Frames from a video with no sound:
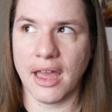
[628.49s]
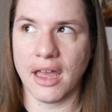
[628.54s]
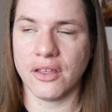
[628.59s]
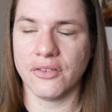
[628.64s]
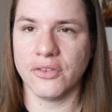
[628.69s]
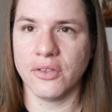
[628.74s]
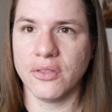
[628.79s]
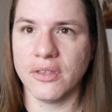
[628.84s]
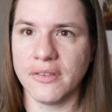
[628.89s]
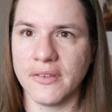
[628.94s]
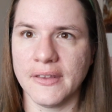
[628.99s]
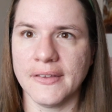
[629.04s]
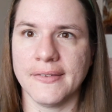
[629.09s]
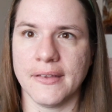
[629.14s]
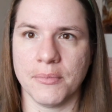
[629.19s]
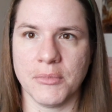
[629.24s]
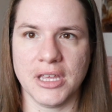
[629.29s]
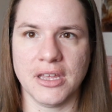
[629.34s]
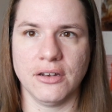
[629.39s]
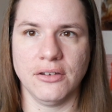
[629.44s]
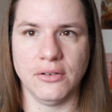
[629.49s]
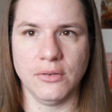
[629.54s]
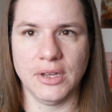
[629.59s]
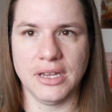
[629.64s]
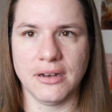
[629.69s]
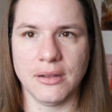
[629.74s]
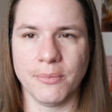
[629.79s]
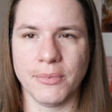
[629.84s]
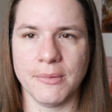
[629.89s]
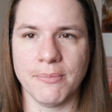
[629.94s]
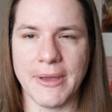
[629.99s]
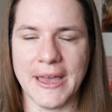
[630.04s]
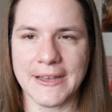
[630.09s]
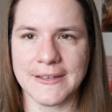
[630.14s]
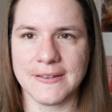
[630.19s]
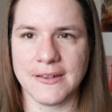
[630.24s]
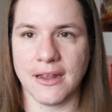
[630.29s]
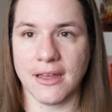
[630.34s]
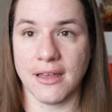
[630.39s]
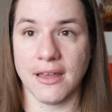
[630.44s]
So this is something I do end up with
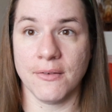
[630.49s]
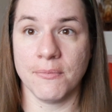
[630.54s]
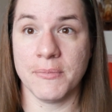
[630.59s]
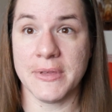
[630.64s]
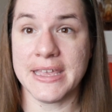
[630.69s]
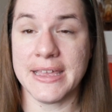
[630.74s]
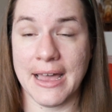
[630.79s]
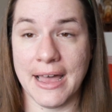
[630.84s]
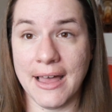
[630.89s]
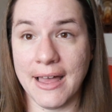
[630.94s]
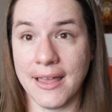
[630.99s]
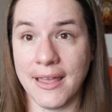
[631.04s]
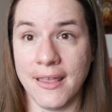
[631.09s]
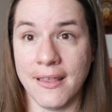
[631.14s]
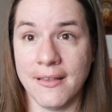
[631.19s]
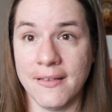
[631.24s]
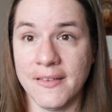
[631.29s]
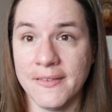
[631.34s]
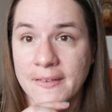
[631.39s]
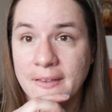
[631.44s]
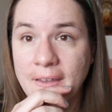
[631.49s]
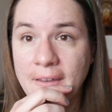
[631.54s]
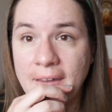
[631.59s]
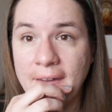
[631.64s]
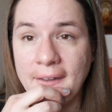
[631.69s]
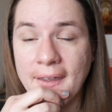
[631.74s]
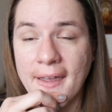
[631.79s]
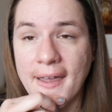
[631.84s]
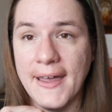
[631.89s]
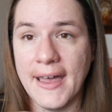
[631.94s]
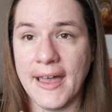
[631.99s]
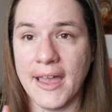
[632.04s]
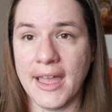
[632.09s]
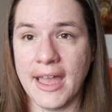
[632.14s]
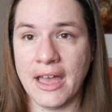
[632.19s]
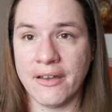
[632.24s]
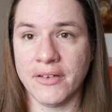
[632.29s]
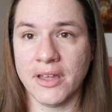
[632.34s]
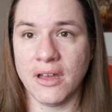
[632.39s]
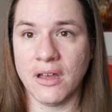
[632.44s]
backstock of because I
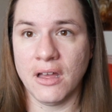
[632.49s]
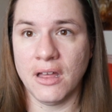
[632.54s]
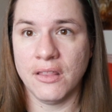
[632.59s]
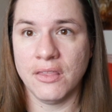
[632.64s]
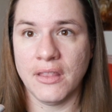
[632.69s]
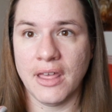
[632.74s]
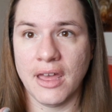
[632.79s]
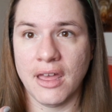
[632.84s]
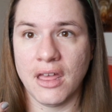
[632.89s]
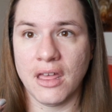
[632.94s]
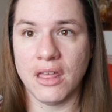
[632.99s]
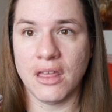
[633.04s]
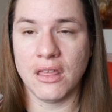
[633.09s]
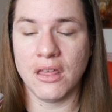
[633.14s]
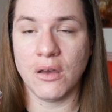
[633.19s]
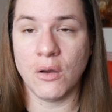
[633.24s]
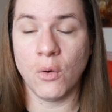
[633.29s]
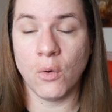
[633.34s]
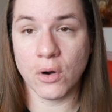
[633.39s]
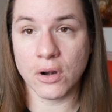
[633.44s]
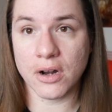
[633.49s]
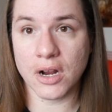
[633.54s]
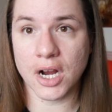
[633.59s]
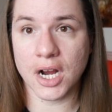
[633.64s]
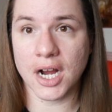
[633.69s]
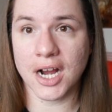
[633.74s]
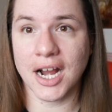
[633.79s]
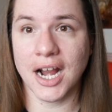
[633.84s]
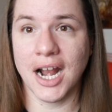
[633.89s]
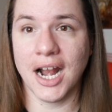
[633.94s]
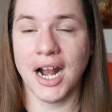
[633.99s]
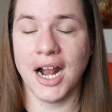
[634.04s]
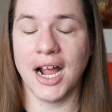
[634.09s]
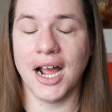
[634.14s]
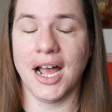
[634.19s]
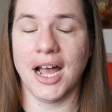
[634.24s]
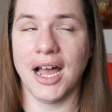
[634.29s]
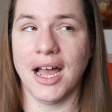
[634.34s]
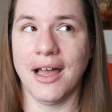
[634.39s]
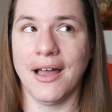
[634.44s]
have it on that order,
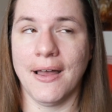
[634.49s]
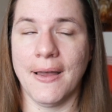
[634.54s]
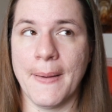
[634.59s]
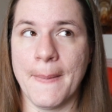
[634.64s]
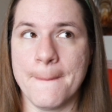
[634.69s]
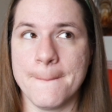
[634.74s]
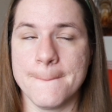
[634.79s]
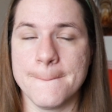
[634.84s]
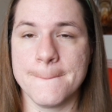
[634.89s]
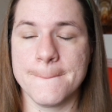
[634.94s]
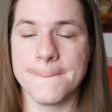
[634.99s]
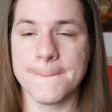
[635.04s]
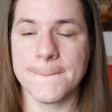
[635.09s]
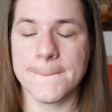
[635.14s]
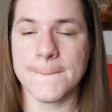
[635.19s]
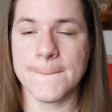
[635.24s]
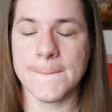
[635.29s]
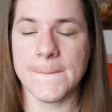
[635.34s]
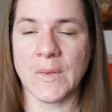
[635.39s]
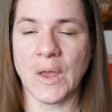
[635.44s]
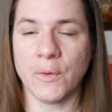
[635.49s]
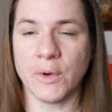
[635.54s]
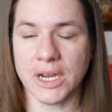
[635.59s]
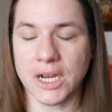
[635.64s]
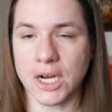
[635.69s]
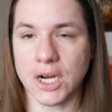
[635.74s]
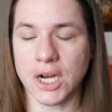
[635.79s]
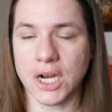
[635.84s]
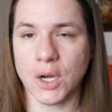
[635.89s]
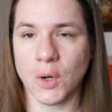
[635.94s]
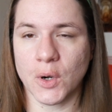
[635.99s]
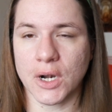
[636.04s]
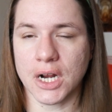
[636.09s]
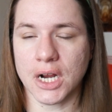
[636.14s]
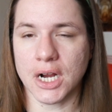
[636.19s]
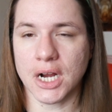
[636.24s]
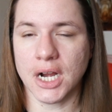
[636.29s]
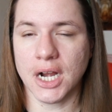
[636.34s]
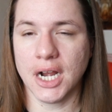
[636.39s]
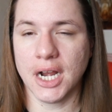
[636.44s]
recurring
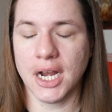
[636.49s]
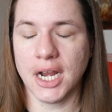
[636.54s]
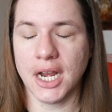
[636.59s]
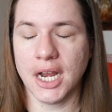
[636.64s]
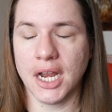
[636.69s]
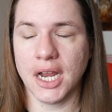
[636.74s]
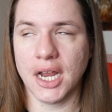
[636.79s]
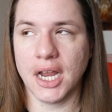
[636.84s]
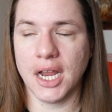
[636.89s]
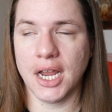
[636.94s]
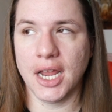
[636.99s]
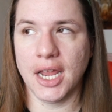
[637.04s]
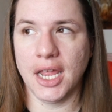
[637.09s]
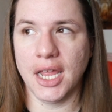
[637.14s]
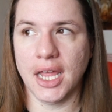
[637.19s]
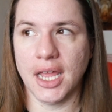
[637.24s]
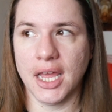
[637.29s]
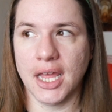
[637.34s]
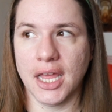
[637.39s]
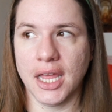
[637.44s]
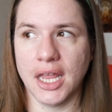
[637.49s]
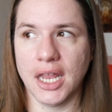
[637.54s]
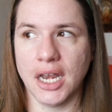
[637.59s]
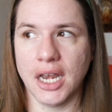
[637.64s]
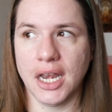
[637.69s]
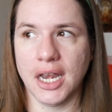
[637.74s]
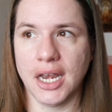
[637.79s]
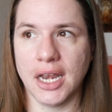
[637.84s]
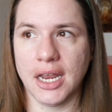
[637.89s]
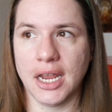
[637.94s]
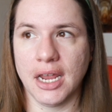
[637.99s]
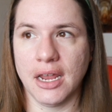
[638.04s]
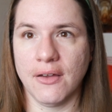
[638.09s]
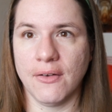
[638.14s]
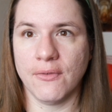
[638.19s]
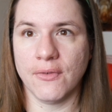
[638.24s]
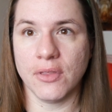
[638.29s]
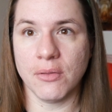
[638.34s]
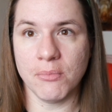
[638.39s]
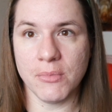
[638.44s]
order, and
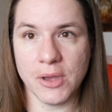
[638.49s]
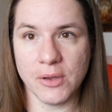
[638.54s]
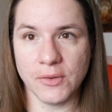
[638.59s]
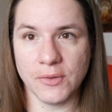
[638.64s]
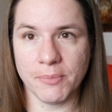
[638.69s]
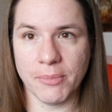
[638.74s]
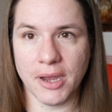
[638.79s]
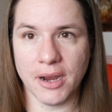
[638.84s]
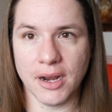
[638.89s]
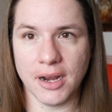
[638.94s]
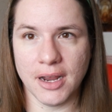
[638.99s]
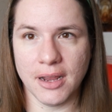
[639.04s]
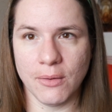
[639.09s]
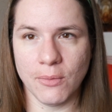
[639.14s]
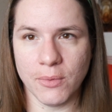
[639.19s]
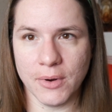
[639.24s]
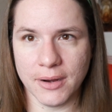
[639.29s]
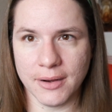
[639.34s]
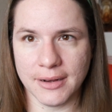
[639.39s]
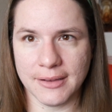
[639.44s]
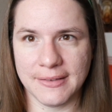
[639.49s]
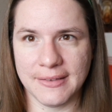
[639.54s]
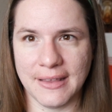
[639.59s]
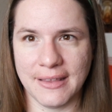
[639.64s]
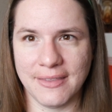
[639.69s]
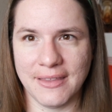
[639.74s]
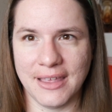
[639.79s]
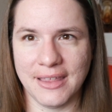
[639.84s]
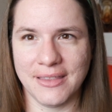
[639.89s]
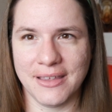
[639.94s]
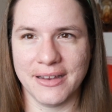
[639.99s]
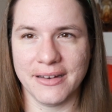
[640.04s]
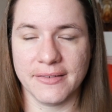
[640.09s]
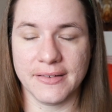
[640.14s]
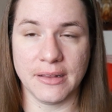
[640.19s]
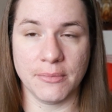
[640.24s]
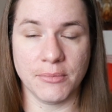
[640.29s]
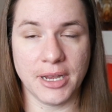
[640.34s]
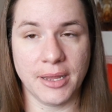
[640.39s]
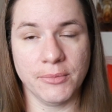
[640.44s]
for the most part, it works. And then there's
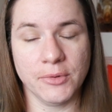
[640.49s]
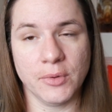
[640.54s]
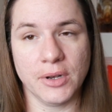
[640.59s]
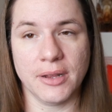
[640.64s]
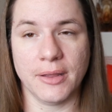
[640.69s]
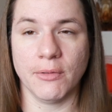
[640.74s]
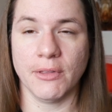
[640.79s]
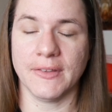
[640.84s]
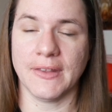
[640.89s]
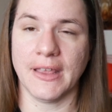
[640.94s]
sometimes when there